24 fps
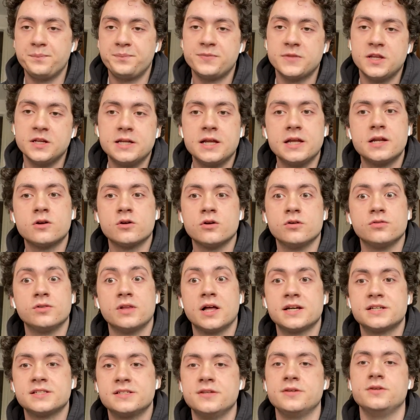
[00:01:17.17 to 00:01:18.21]
The data
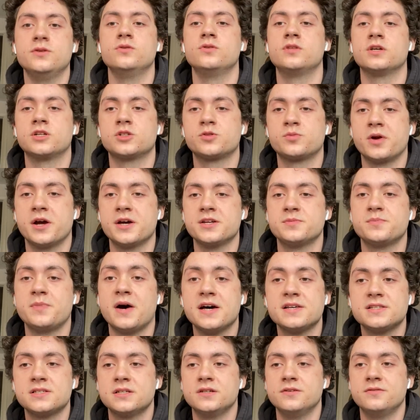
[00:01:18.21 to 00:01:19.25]
reflects that youth expressed
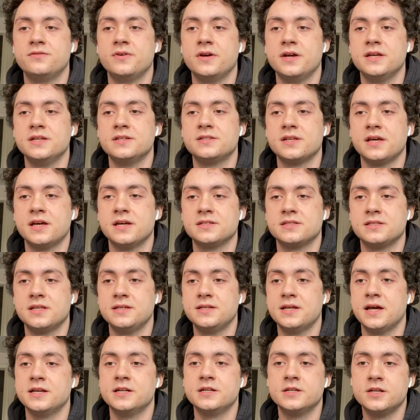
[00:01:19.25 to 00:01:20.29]
positive face as they
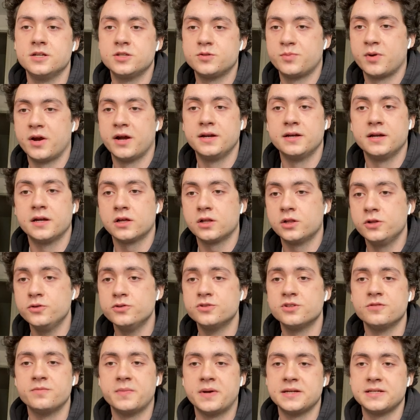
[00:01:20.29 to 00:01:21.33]
tended to spread an
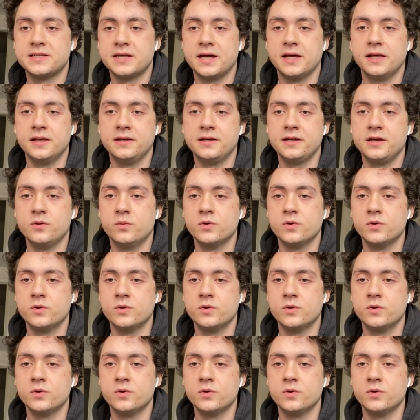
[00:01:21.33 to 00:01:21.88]
inclusive mentality,